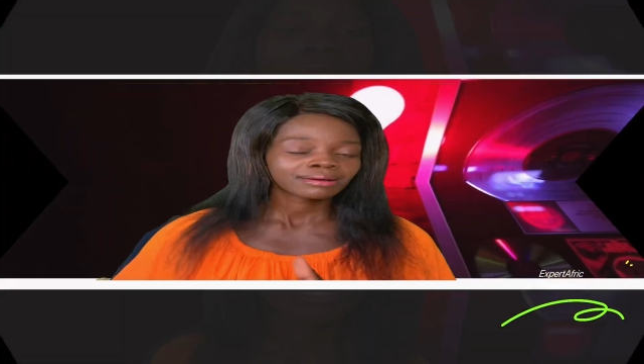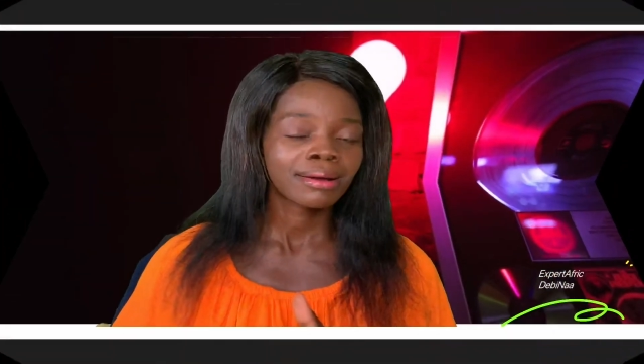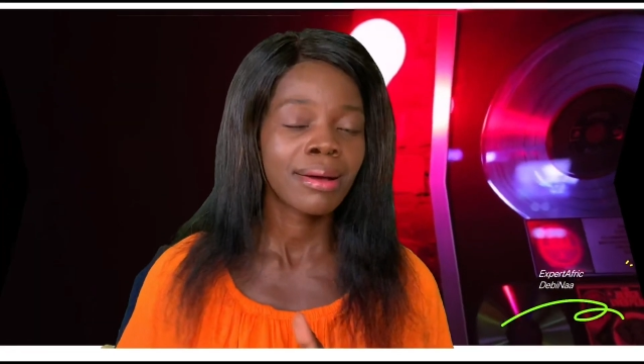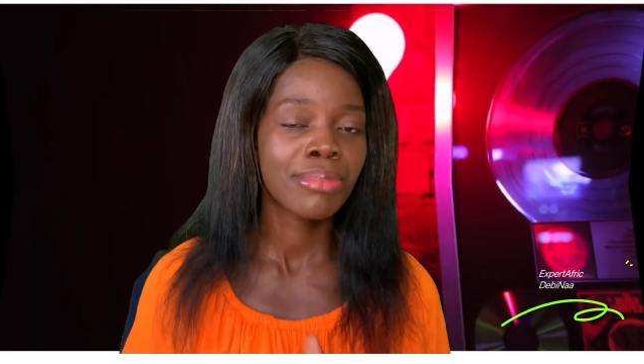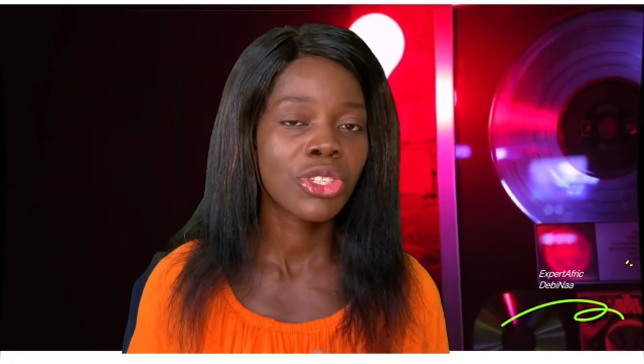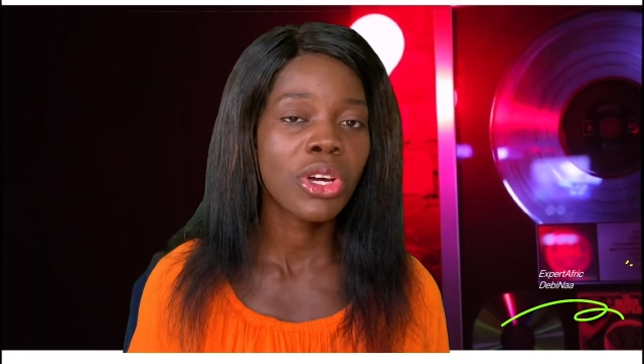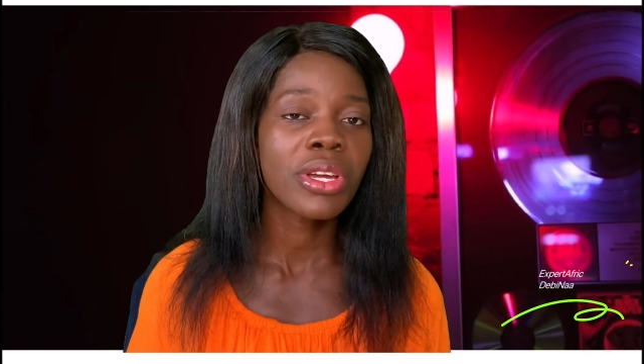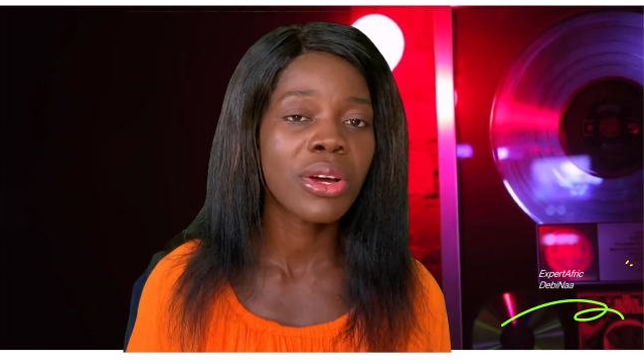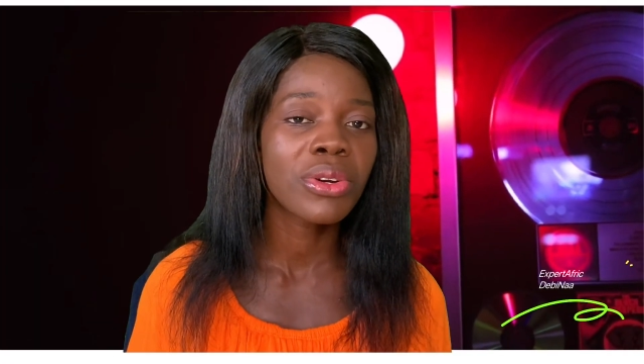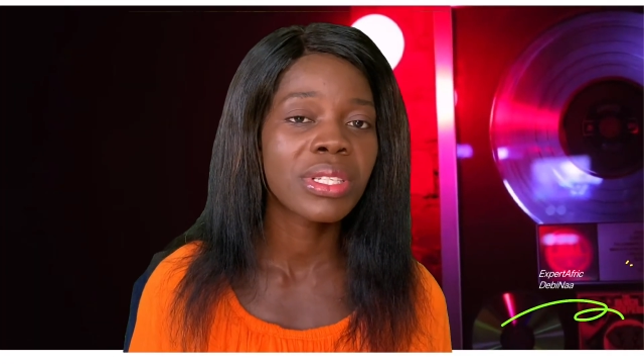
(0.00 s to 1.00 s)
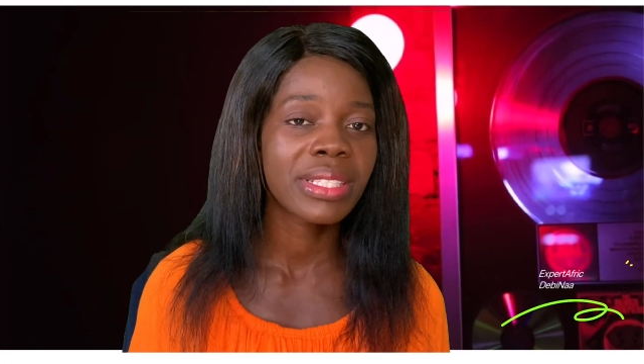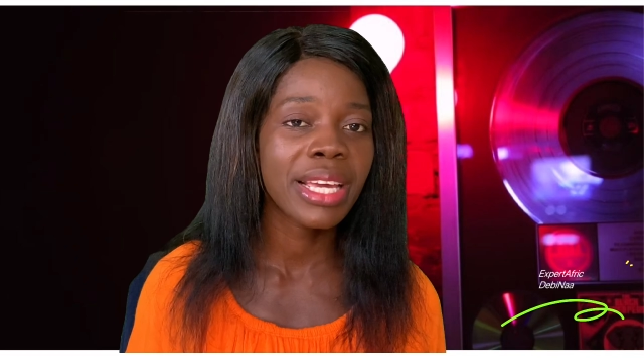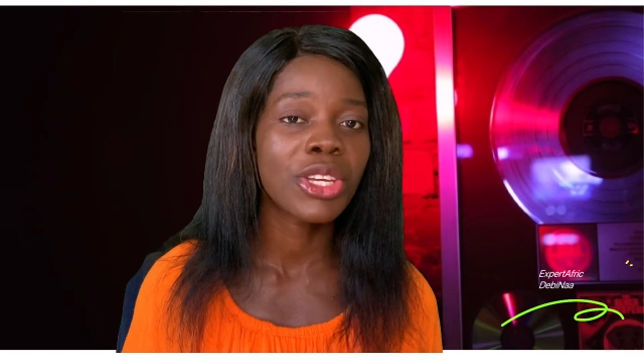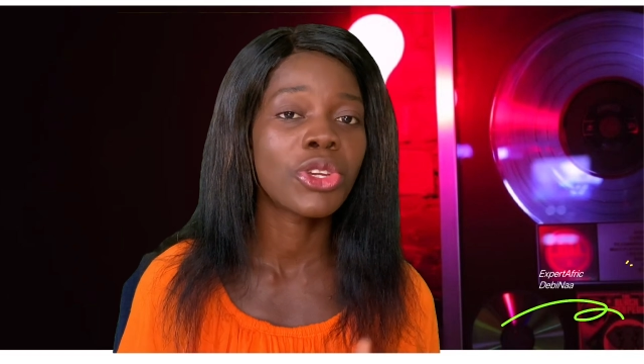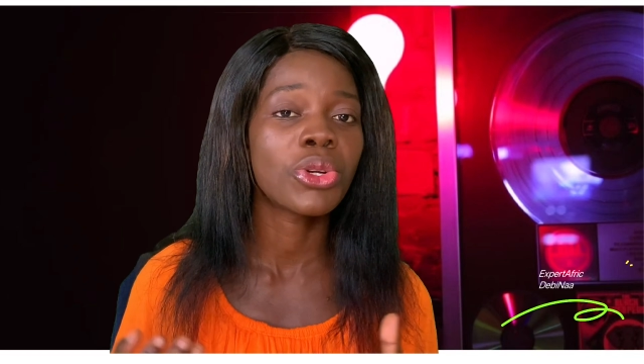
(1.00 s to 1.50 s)
I'm sure you're going to
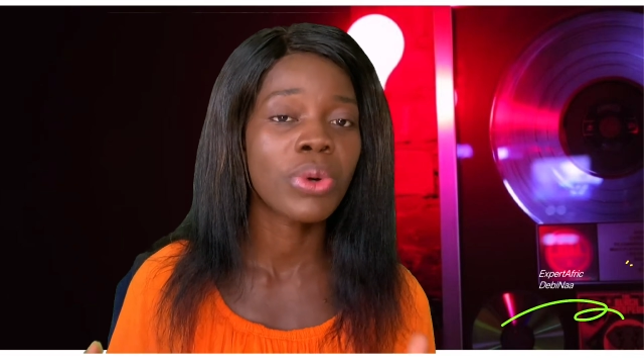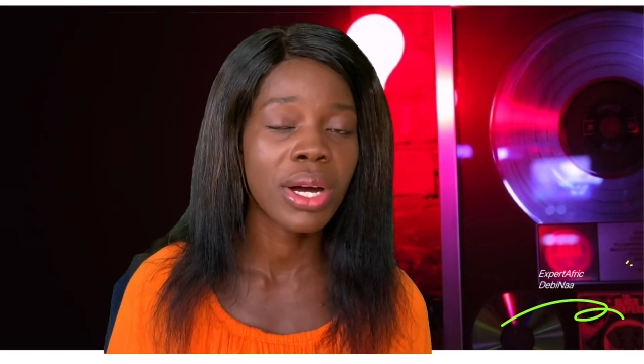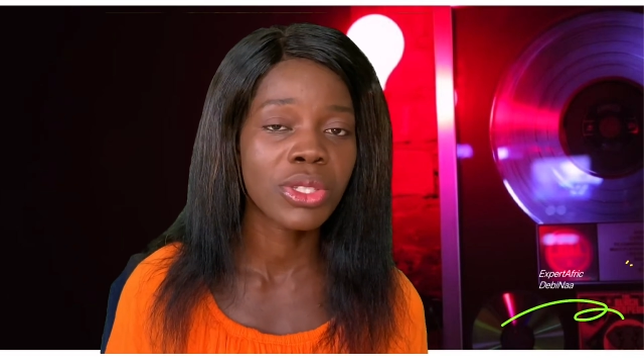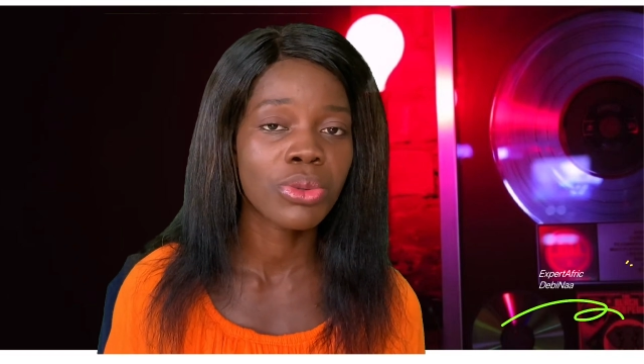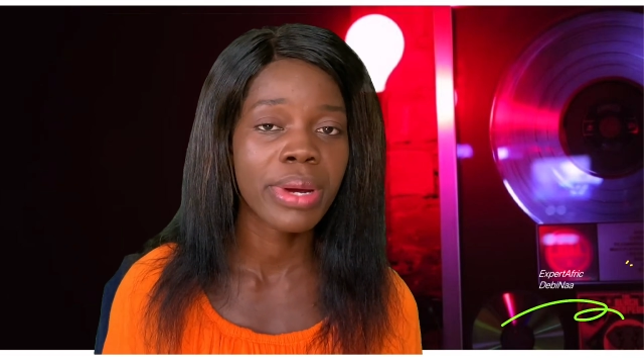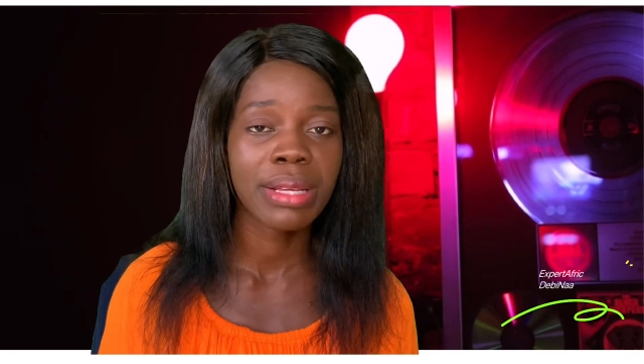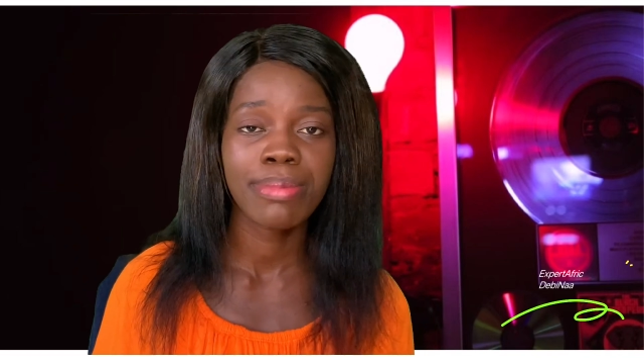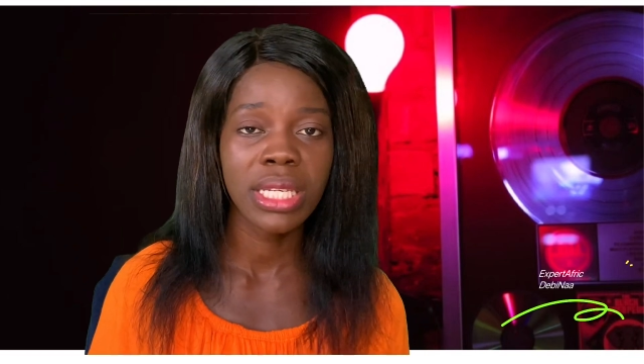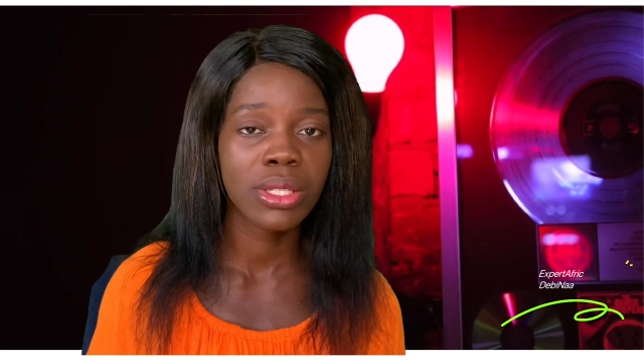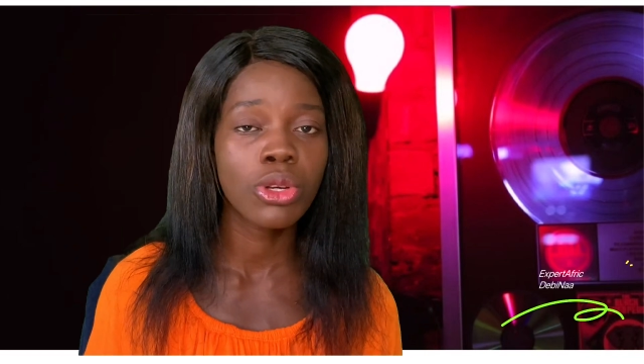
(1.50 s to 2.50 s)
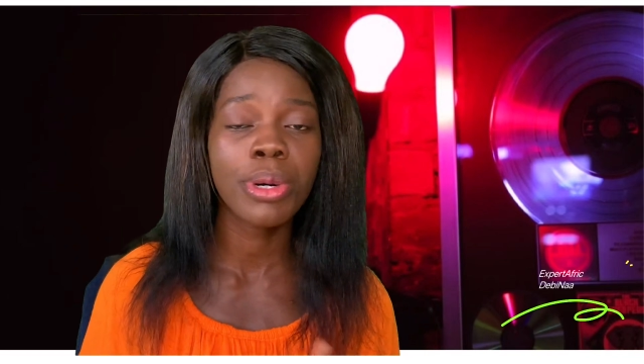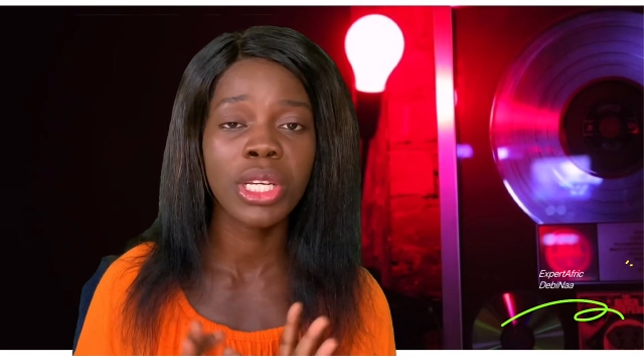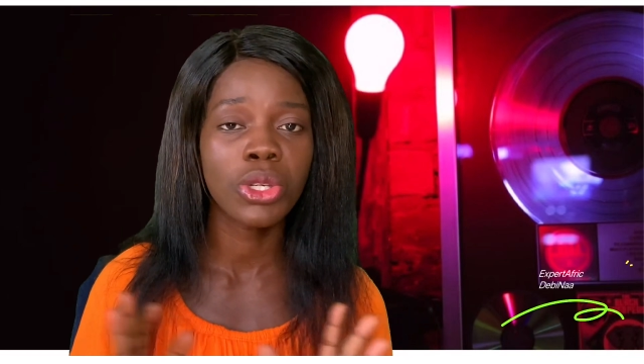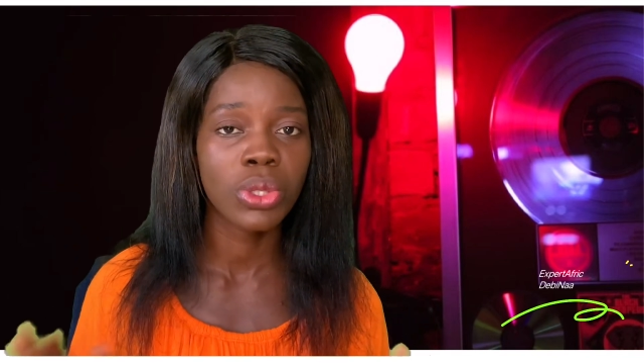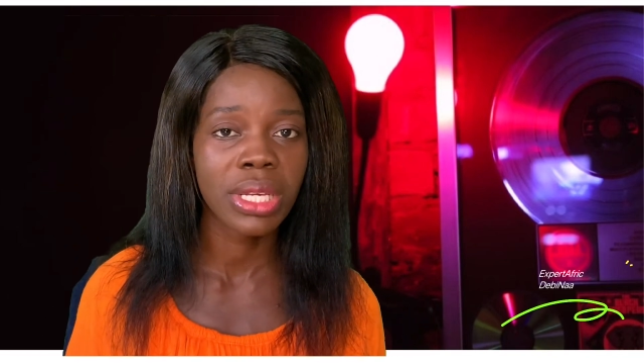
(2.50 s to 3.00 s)
say you don't know how to write. Please,
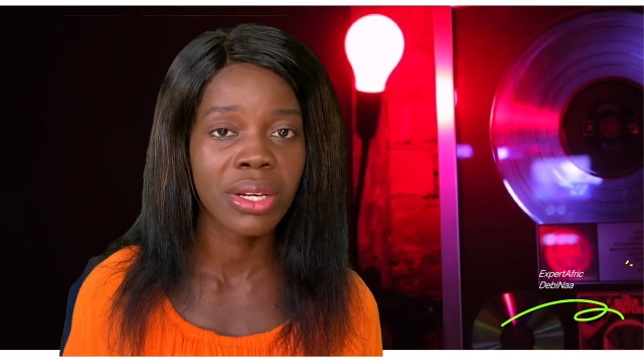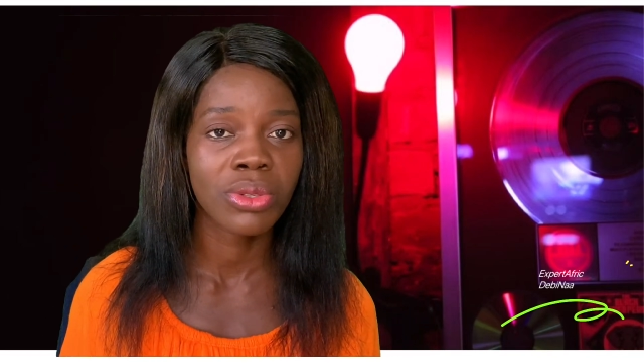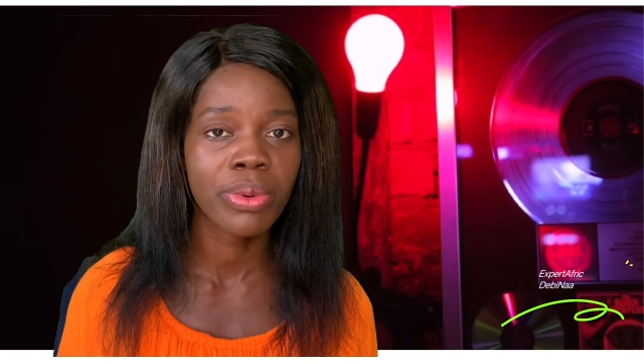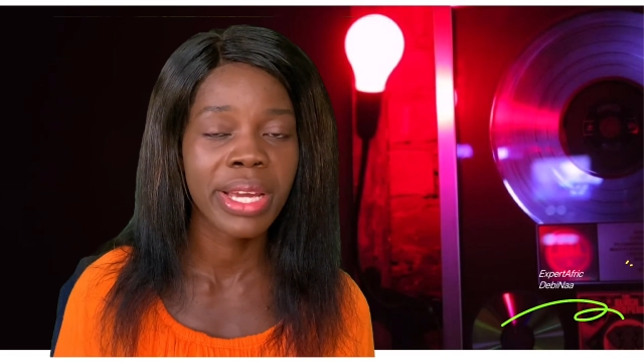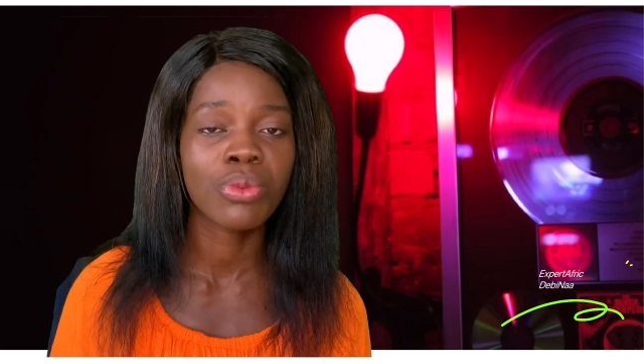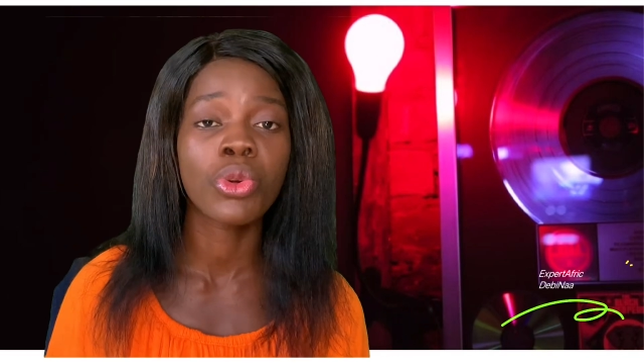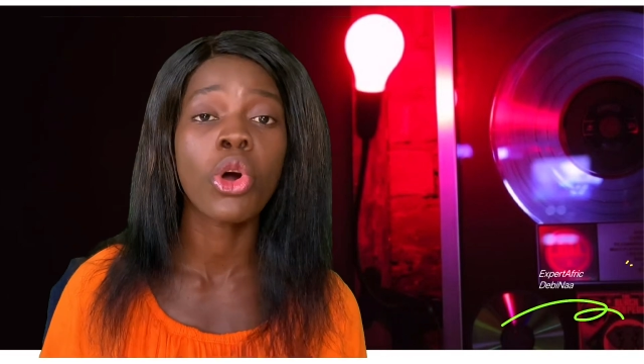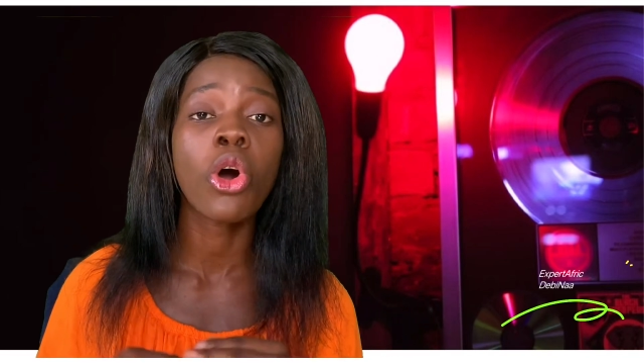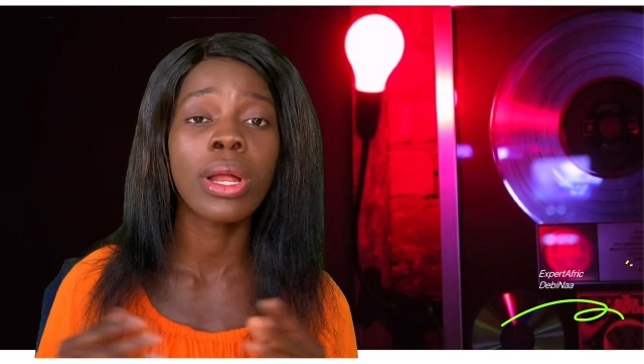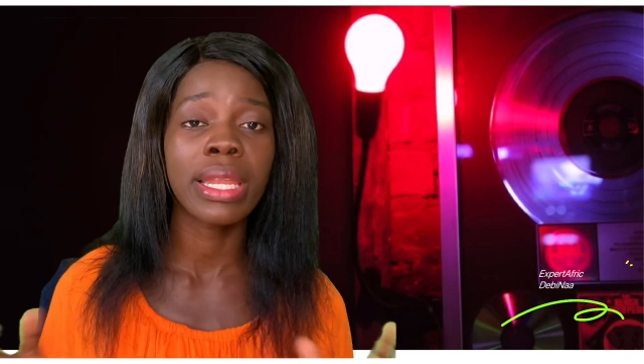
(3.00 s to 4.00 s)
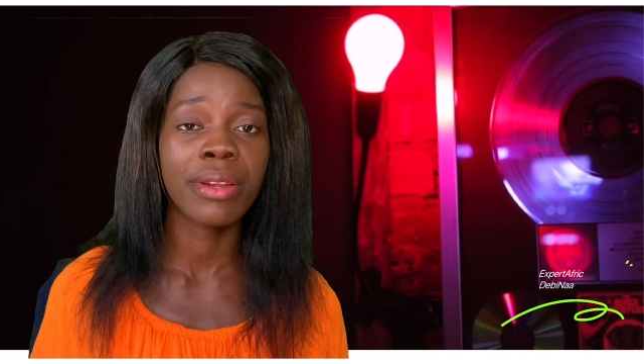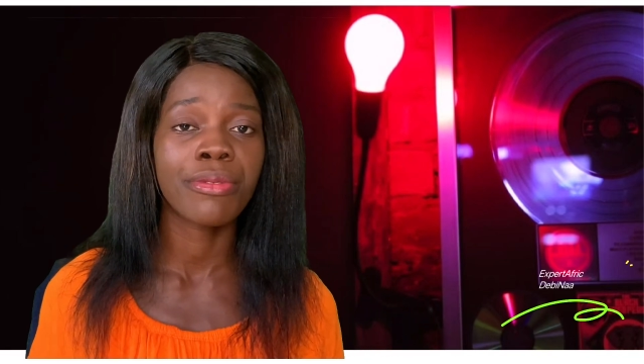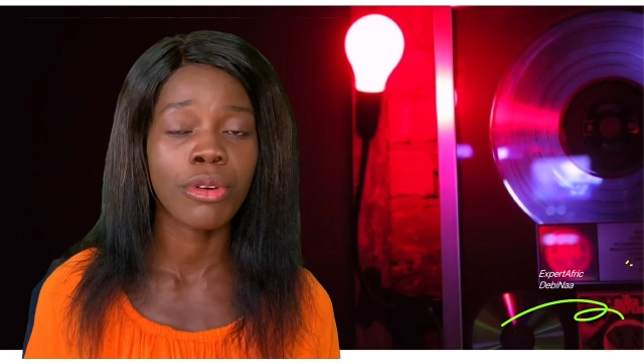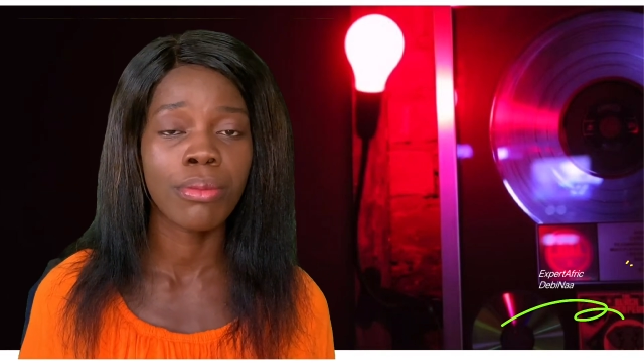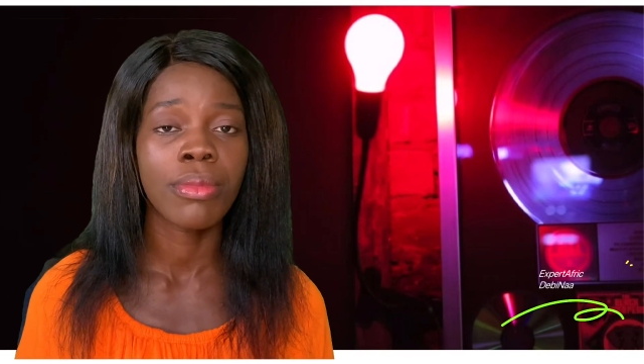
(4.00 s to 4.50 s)
nobody knows how to write. We all learn
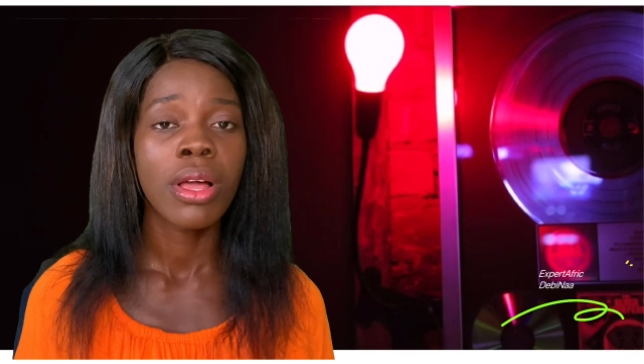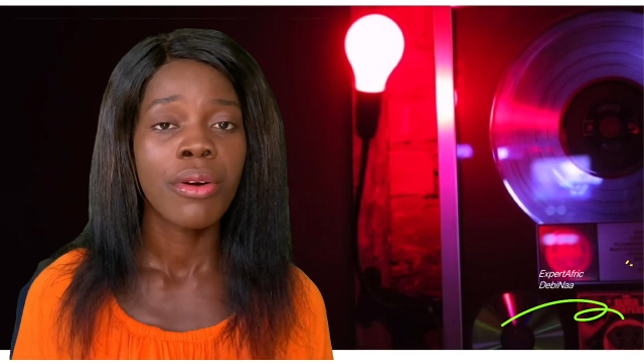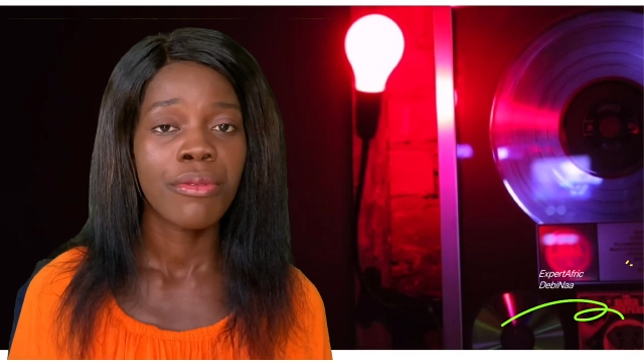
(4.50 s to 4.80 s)
from